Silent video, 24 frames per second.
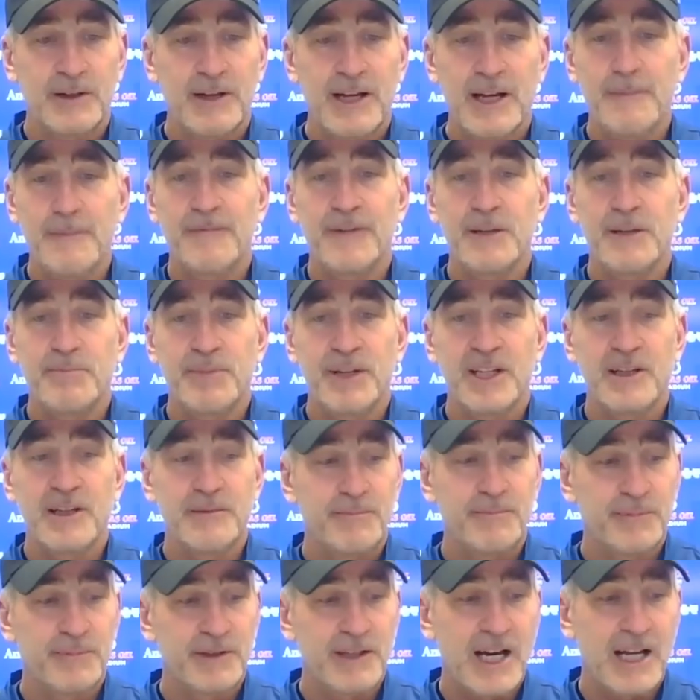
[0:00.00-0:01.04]
MVP
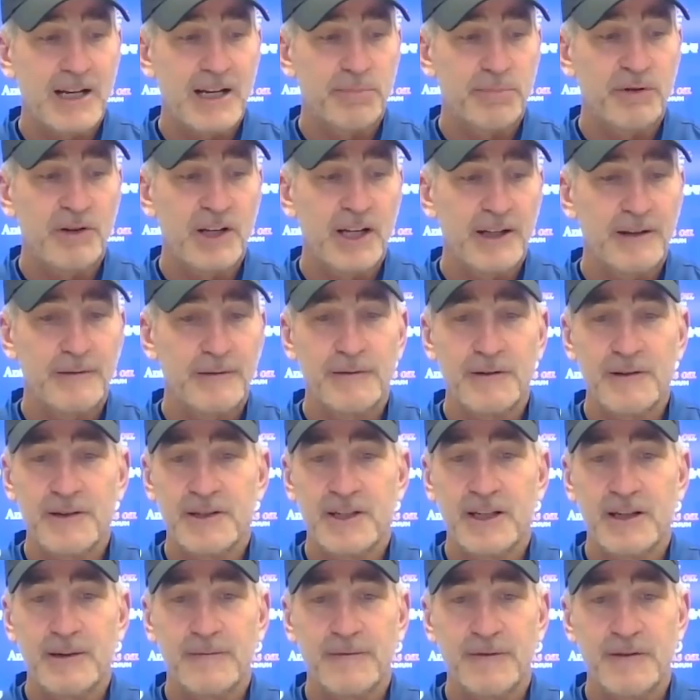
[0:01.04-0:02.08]
kind of play for the
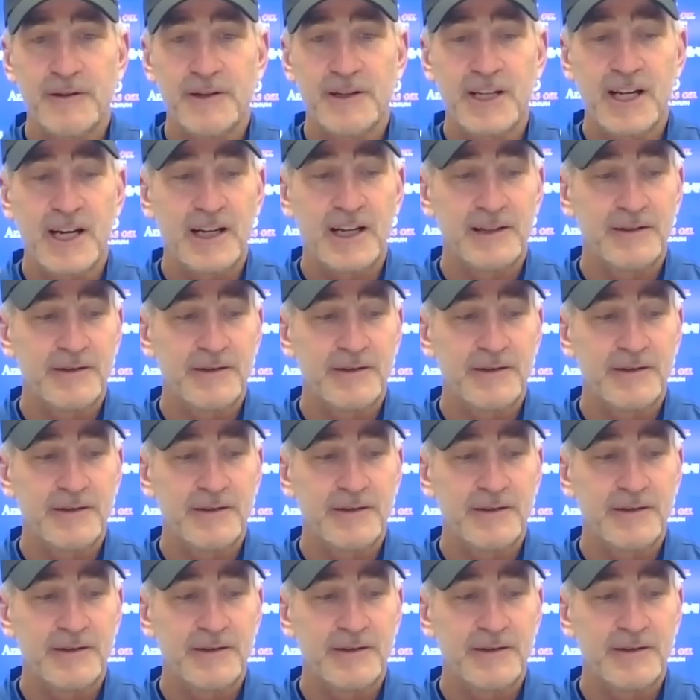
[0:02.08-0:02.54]
team for the day.